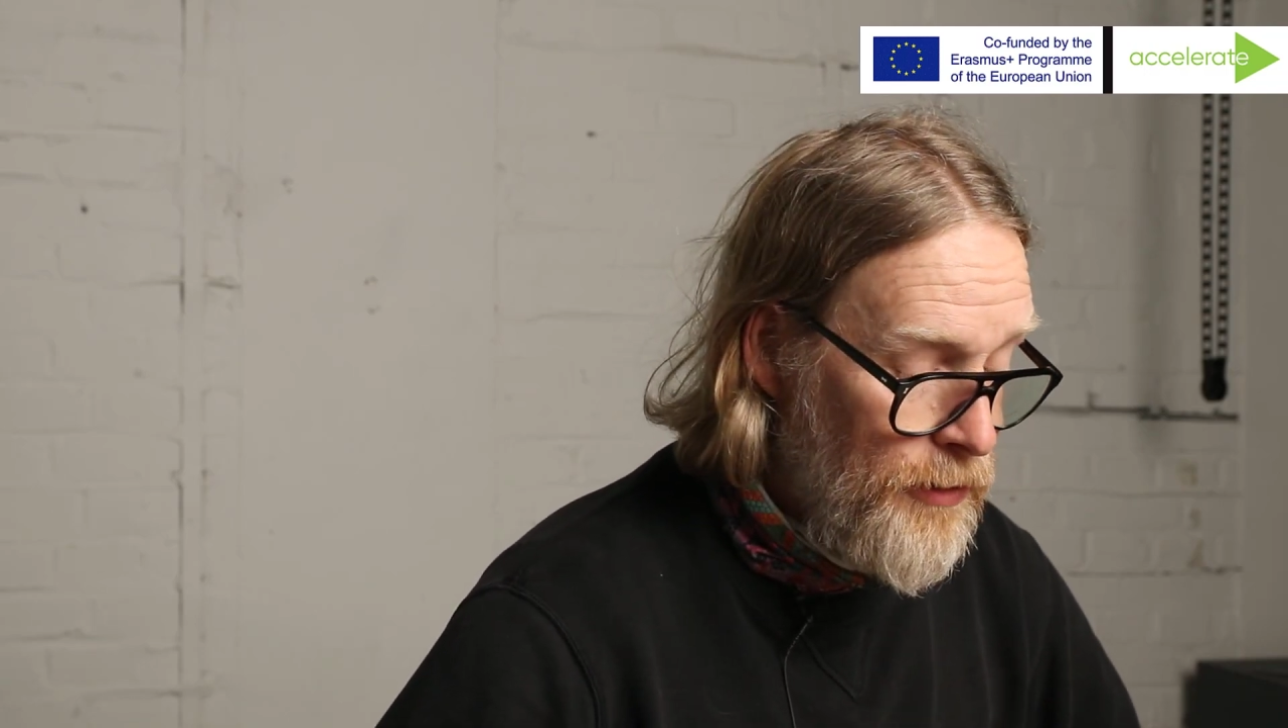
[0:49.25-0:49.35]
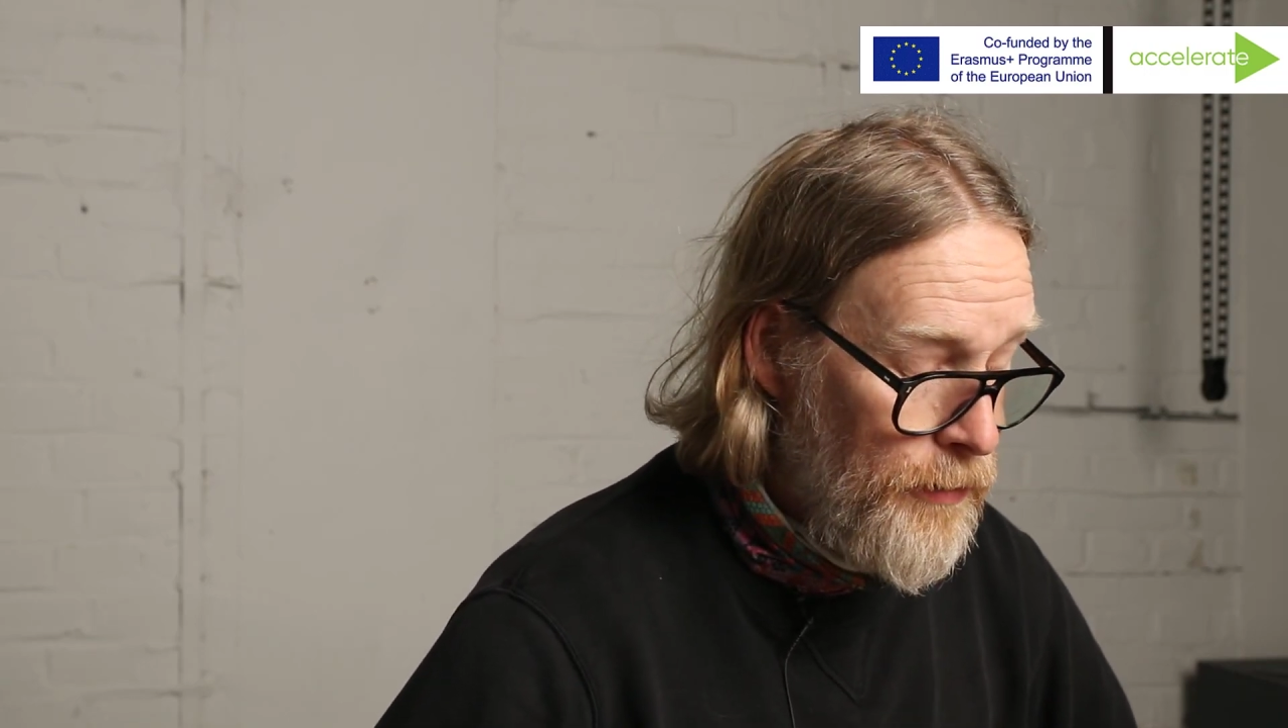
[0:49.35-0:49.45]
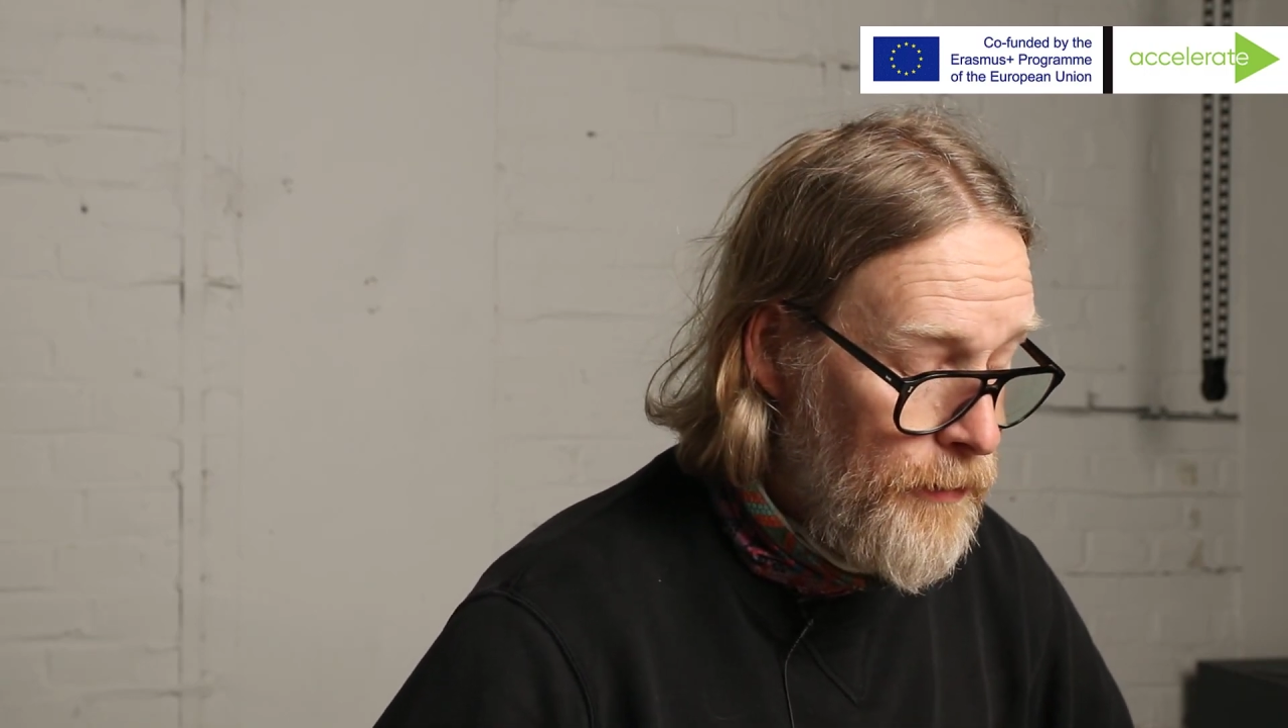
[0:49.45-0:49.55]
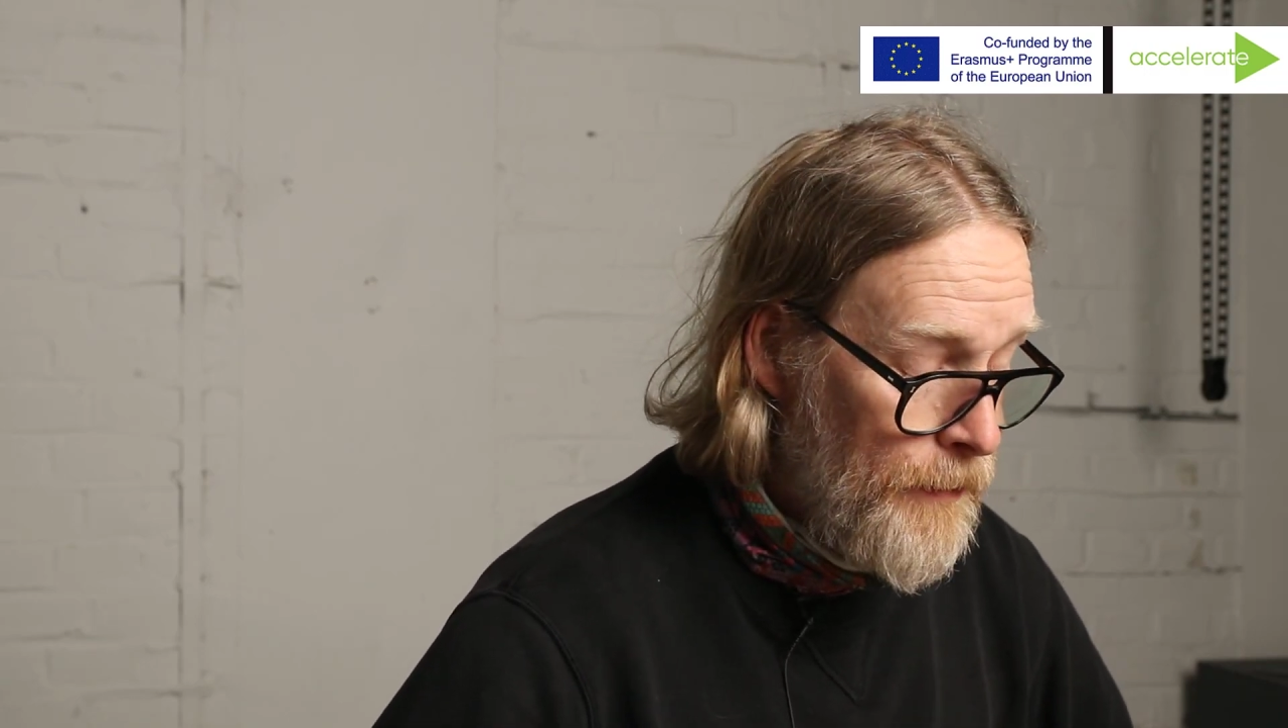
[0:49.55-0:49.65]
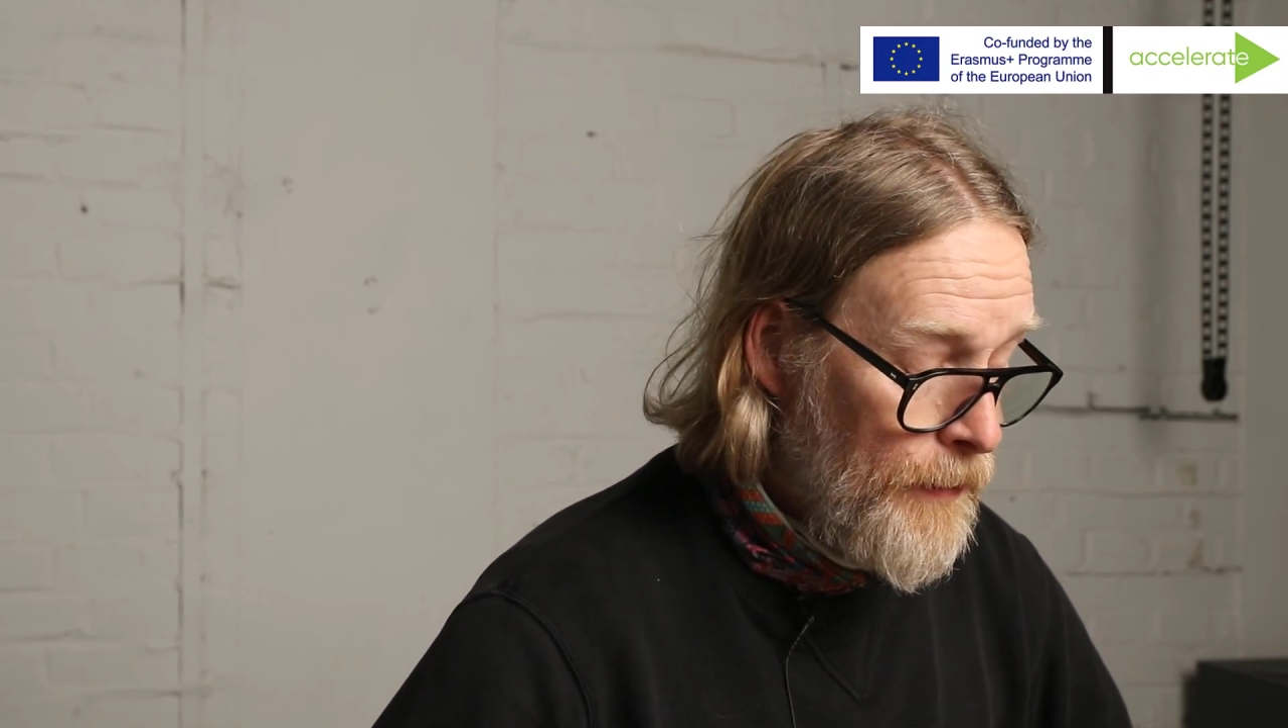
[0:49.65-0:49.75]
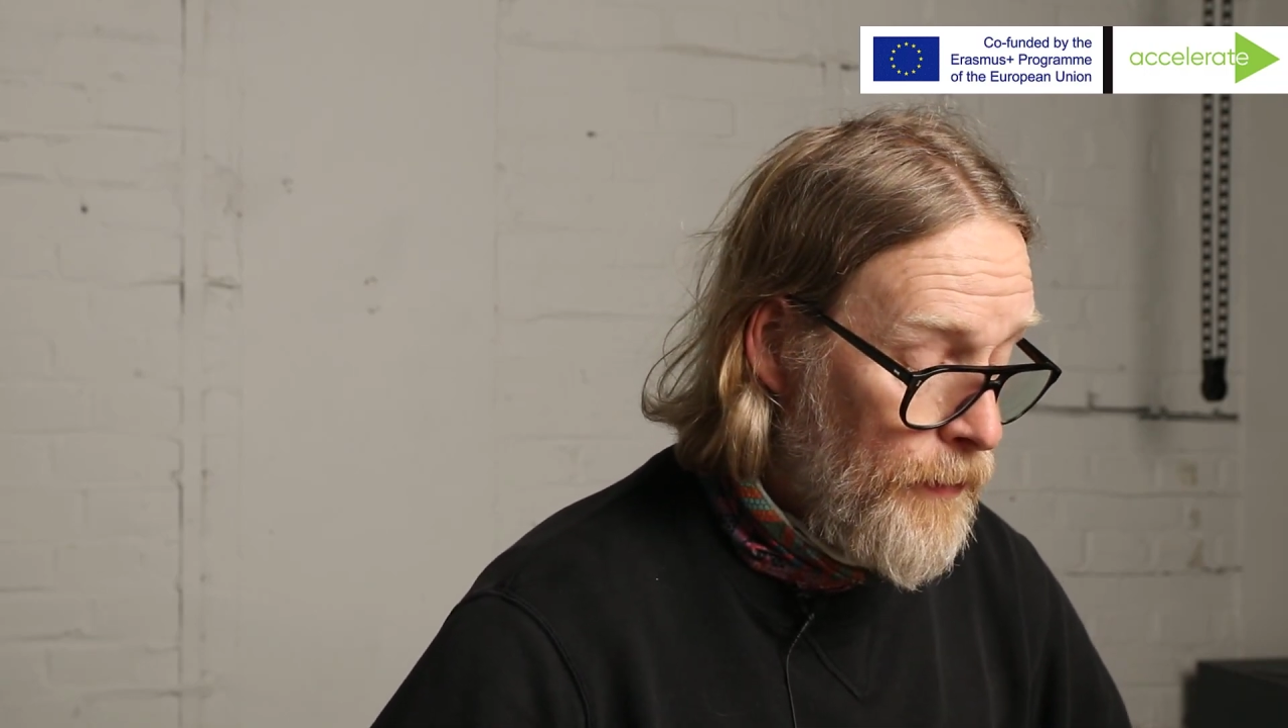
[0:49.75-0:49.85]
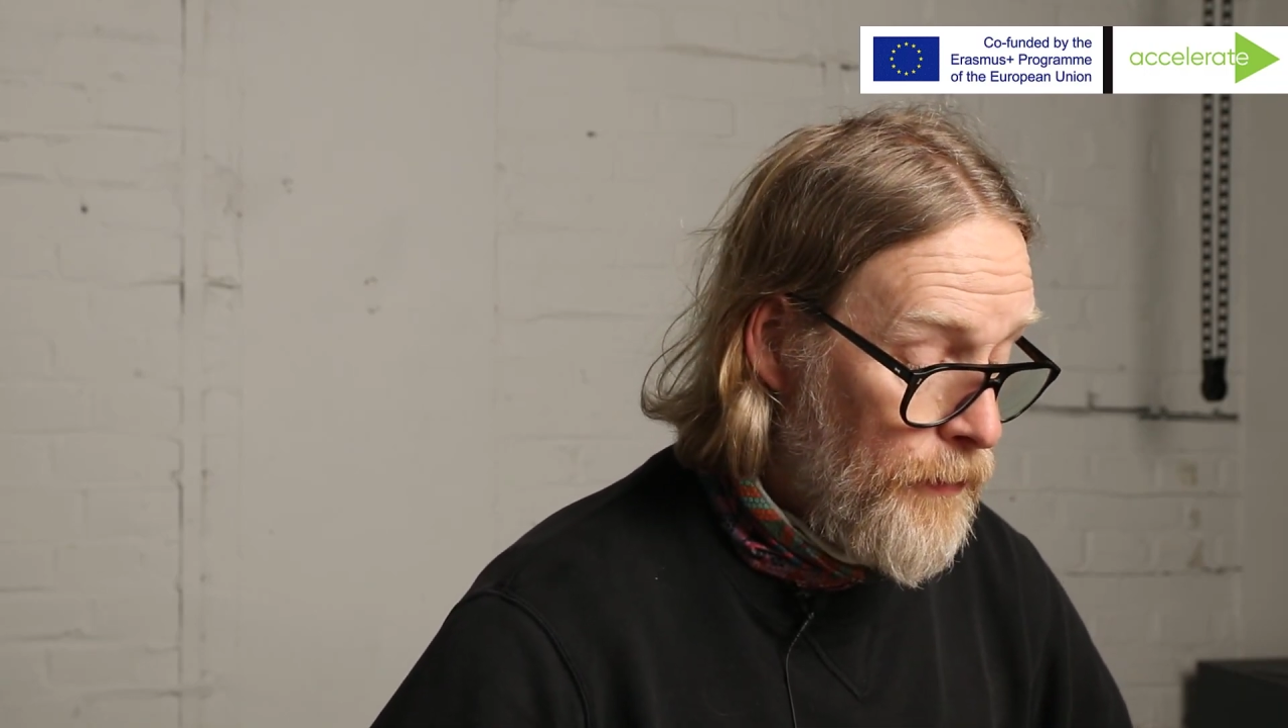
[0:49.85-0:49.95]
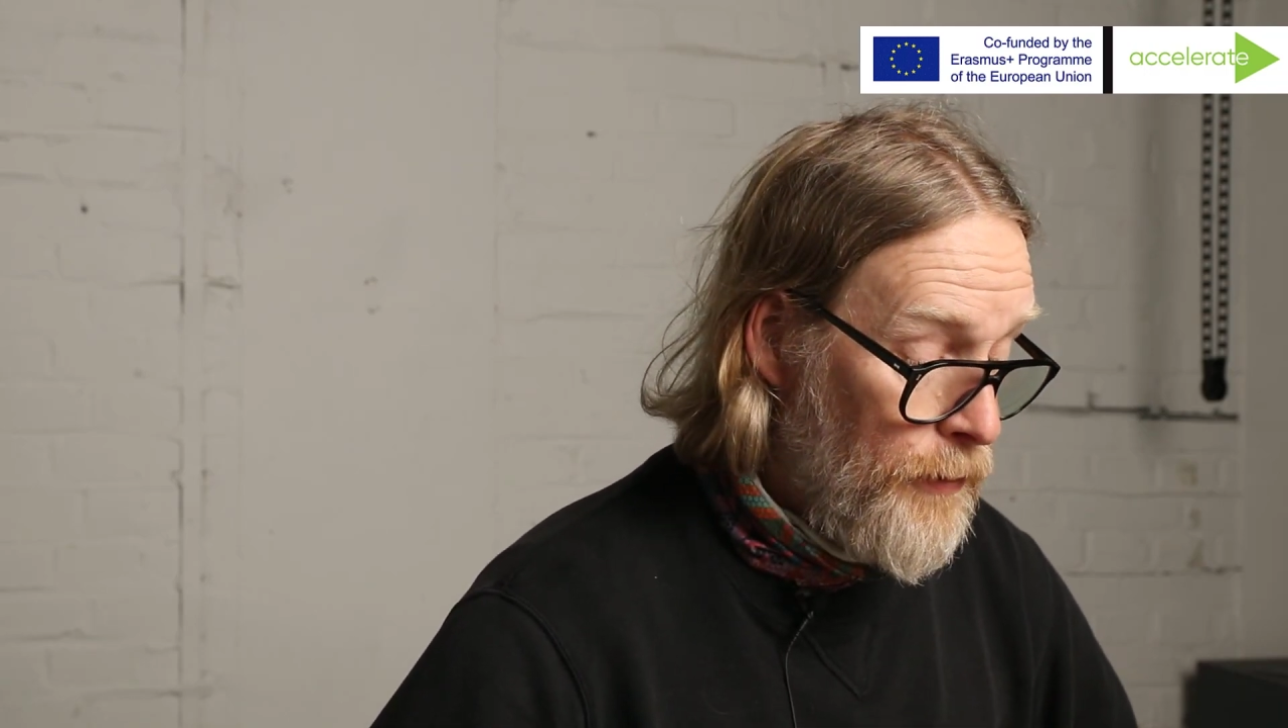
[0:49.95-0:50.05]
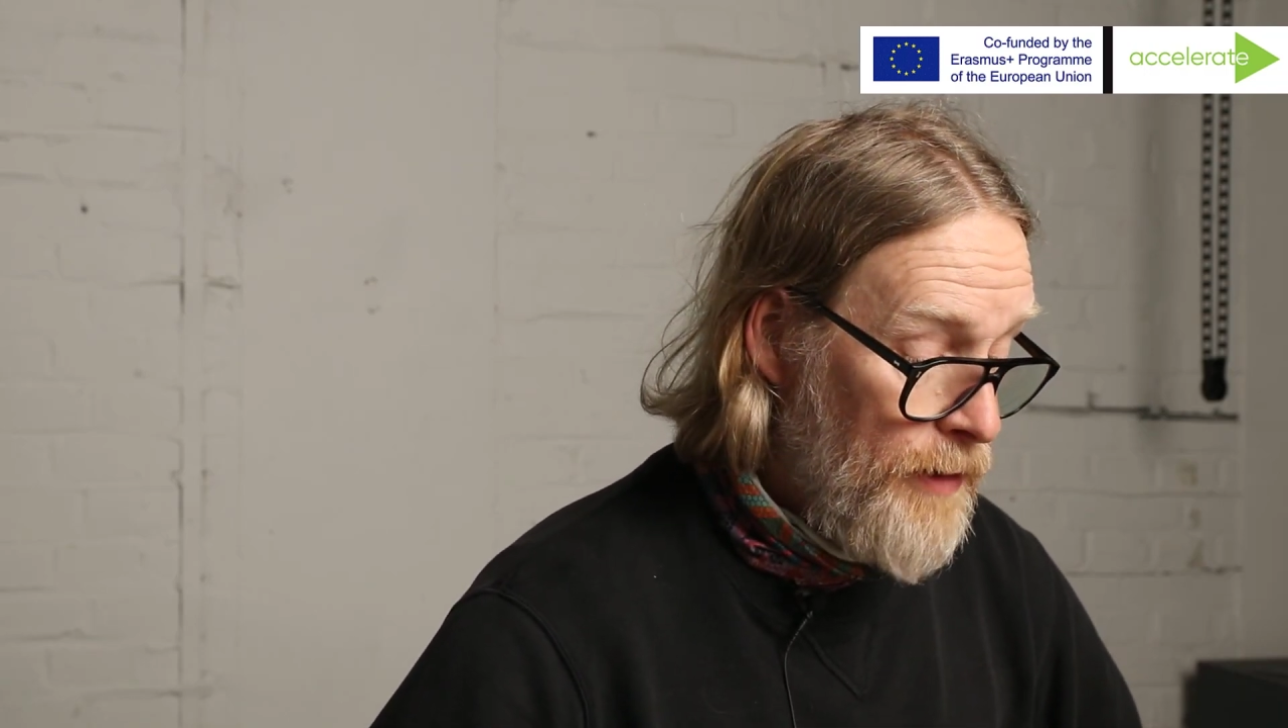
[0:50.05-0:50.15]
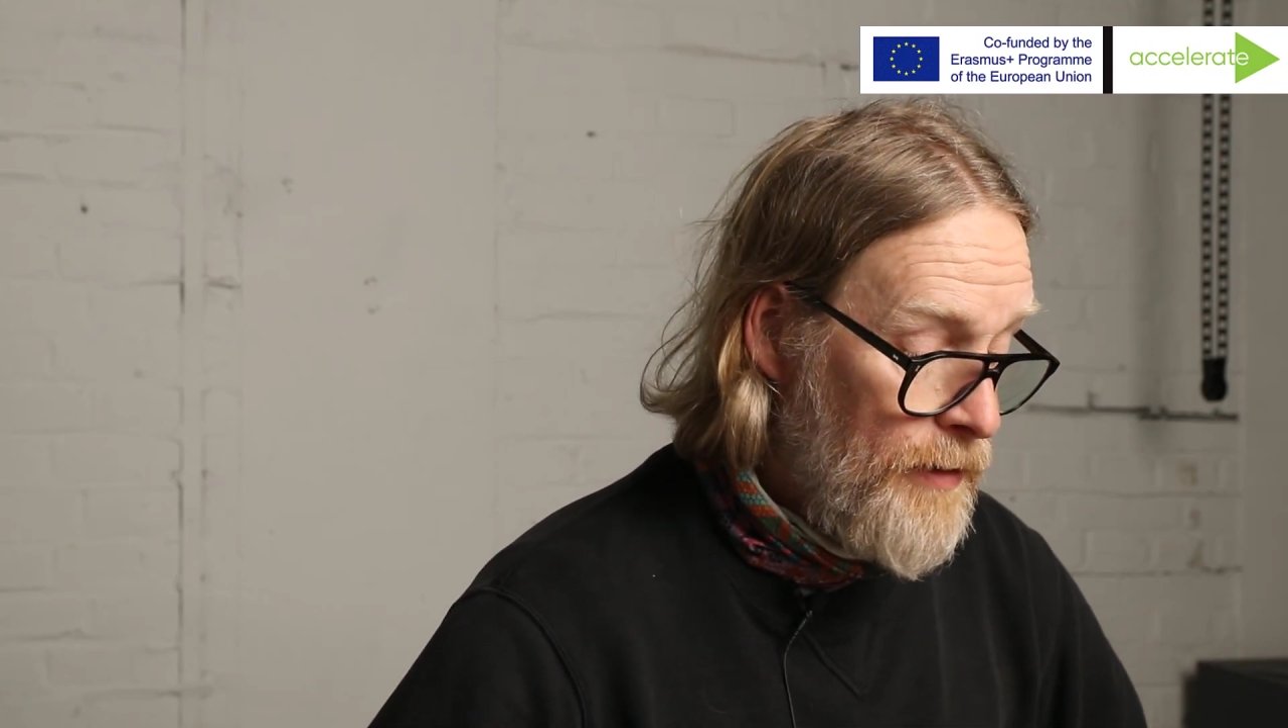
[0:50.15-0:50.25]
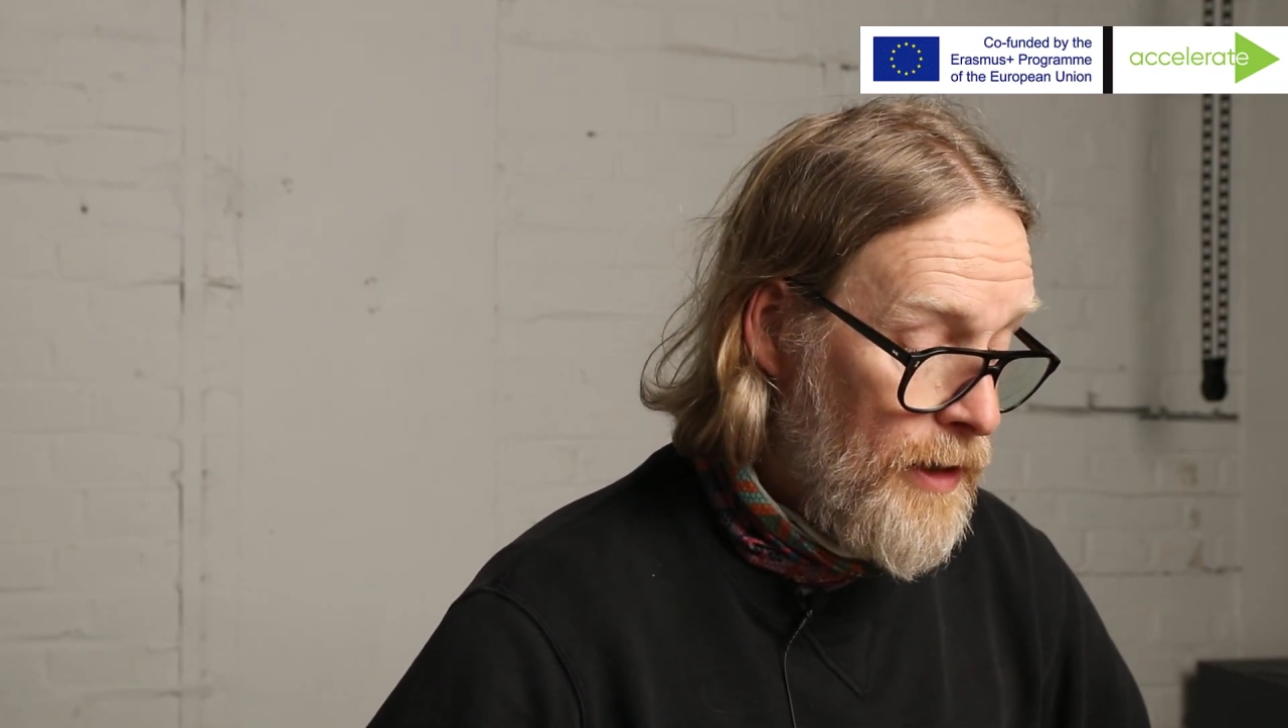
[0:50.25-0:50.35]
or even